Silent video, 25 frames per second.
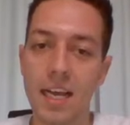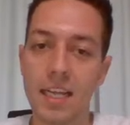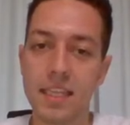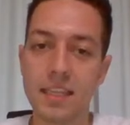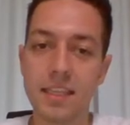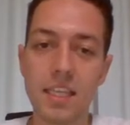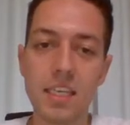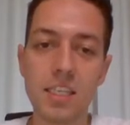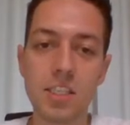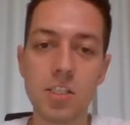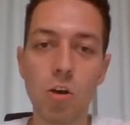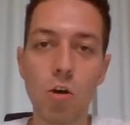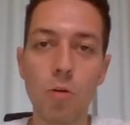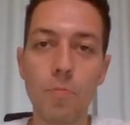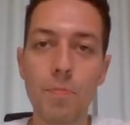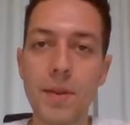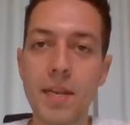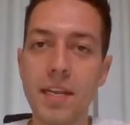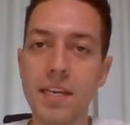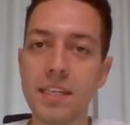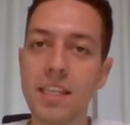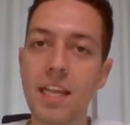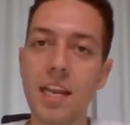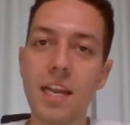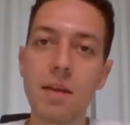this
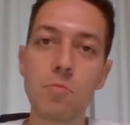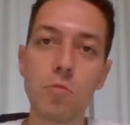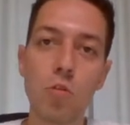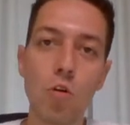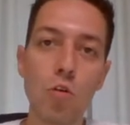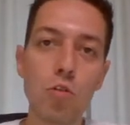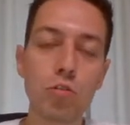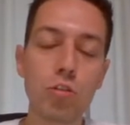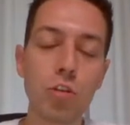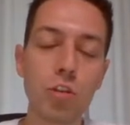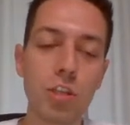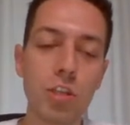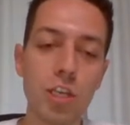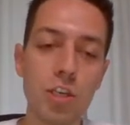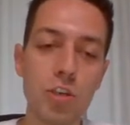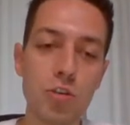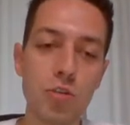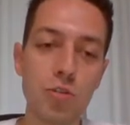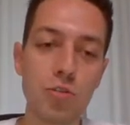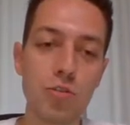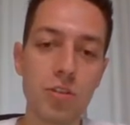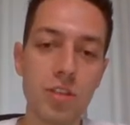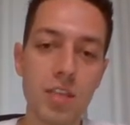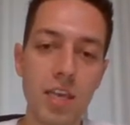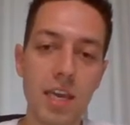opening that I'm going to teach you
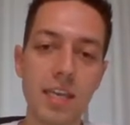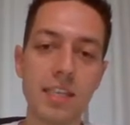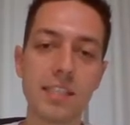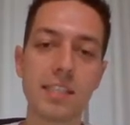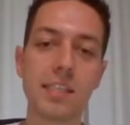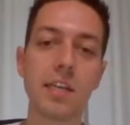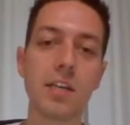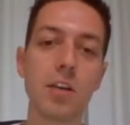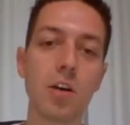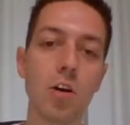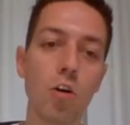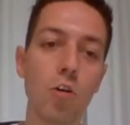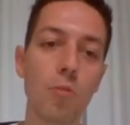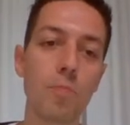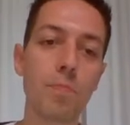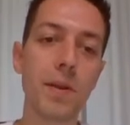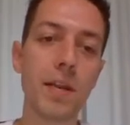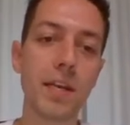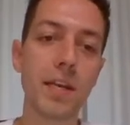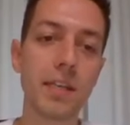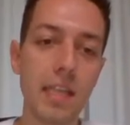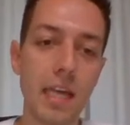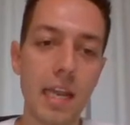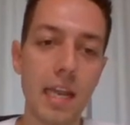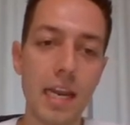today is an
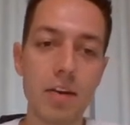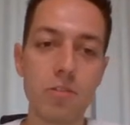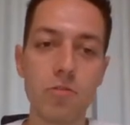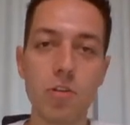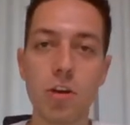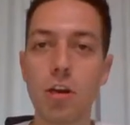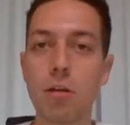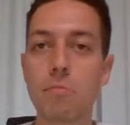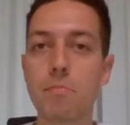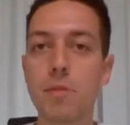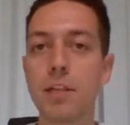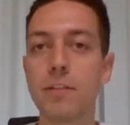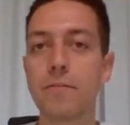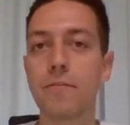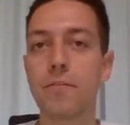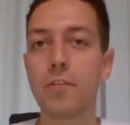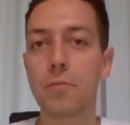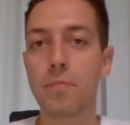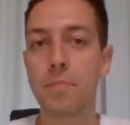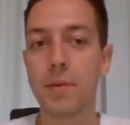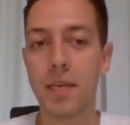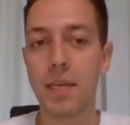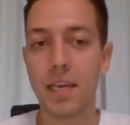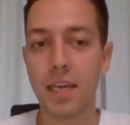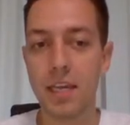opening that I recommend for
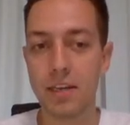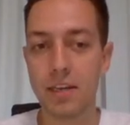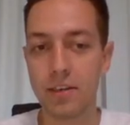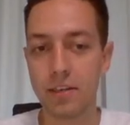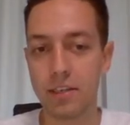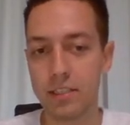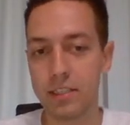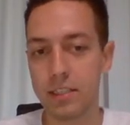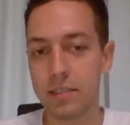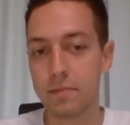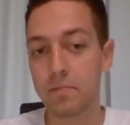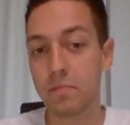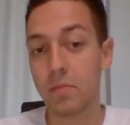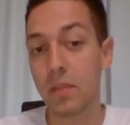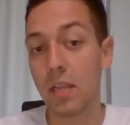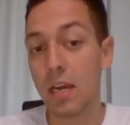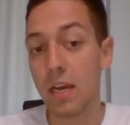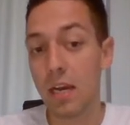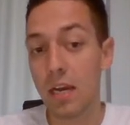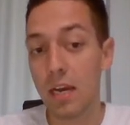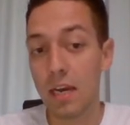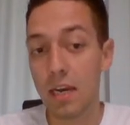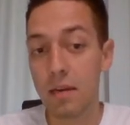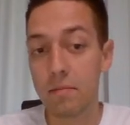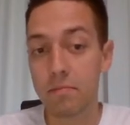beginners.
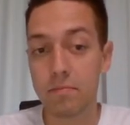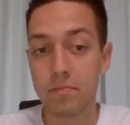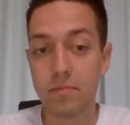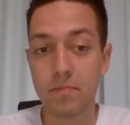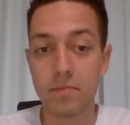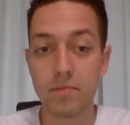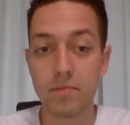Um,